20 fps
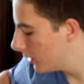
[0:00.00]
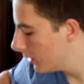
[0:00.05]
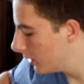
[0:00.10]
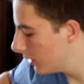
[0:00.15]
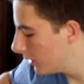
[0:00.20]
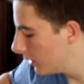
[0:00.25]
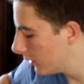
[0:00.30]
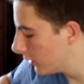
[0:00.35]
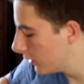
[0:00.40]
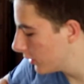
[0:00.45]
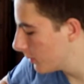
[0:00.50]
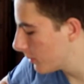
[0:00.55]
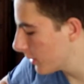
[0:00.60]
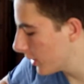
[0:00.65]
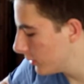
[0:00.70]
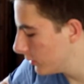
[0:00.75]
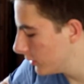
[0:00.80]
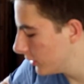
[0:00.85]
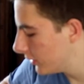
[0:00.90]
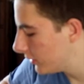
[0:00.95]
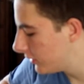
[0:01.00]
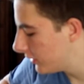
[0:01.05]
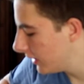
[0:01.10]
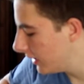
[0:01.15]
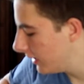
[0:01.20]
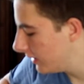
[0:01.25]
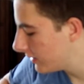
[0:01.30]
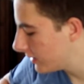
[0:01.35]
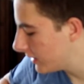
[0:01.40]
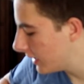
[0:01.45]
Another bonus
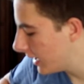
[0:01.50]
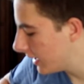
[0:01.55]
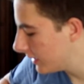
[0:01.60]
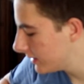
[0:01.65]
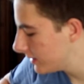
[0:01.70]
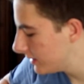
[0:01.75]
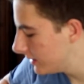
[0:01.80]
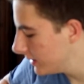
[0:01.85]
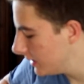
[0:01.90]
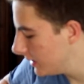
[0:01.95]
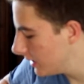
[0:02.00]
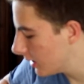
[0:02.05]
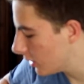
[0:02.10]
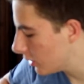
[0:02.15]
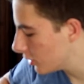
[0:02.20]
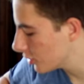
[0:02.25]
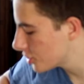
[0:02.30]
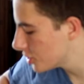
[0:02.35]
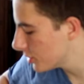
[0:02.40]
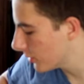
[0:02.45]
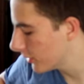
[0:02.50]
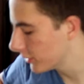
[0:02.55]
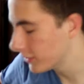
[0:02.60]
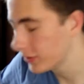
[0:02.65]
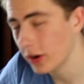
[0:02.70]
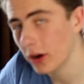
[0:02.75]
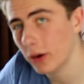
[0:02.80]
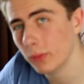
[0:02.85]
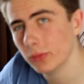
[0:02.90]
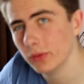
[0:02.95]
is that the hot shoe on the
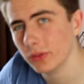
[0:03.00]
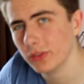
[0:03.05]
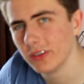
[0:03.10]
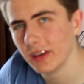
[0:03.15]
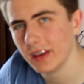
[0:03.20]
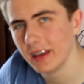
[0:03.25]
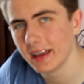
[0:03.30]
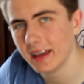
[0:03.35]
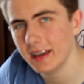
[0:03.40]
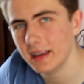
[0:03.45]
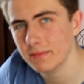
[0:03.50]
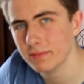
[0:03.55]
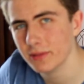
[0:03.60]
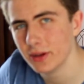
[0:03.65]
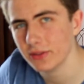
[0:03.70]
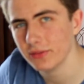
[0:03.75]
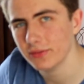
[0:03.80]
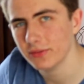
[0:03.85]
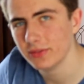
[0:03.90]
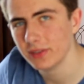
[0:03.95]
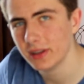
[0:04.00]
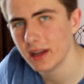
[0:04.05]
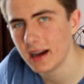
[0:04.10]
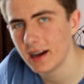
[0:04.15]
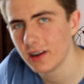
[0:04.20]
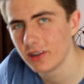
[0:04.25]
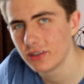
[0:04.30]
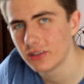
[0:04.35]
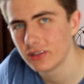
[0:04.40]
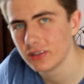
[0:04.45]
top will take any modern
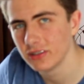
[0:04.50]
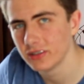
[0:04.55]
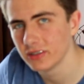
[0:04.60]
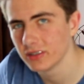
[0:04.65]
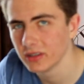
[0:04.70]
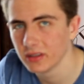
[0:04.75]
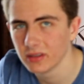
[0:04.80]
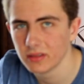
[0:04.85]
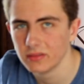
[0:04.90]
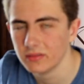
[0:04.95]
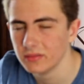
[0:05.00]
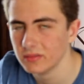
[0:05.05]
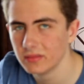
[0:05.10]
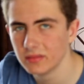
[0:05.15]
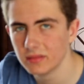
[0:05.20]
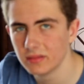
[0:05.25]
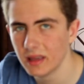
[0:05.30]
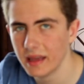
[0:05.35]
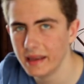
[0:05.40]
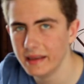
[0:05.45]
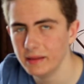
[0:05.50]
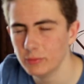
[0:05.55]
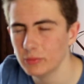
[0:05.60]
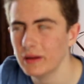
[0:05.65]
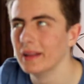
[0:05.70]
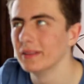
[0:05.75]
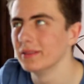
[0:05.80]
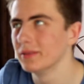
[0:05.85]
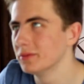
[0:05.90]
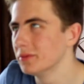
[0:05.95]
flash, so
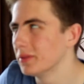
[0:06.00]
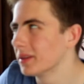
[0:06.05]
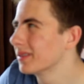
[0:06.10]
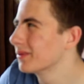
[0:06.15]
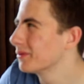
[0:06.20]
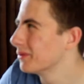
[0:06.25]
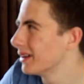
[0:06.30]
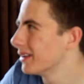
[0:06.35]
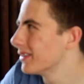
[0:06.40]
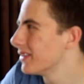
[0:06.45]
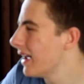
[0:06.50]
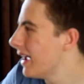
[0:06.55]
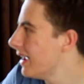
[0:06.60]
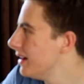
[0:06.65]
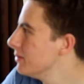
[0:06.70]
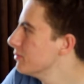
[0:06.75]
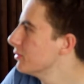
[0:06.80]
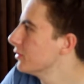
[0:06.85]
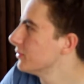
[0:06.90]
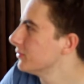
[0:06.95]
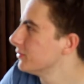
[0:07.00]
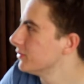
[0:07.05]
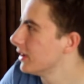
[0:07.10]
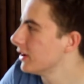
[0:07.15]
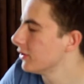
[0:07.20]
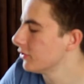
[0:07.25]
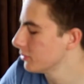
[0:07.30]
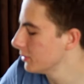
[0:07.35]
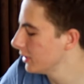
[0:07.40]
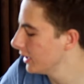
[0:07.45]
well, when I say any modern
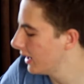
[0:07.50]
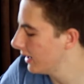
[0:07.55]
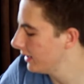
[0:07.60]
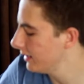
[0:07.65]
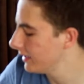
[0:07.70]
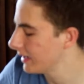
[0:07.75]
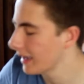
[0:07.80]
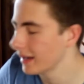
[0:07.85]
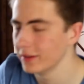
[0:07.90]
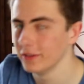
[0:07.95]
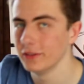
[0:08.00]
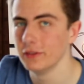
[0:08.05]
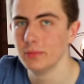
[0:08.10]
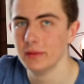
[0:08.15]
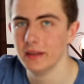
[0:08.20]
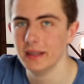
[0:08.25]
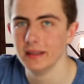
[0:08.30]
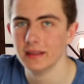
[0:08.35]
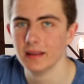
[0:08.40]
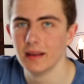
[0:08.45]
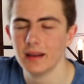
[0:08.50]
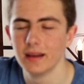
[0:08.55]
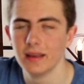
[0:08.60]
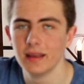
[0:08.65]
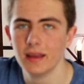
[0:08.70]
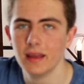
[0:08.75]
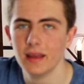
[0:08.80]
flash, I mean any Canon speedlight.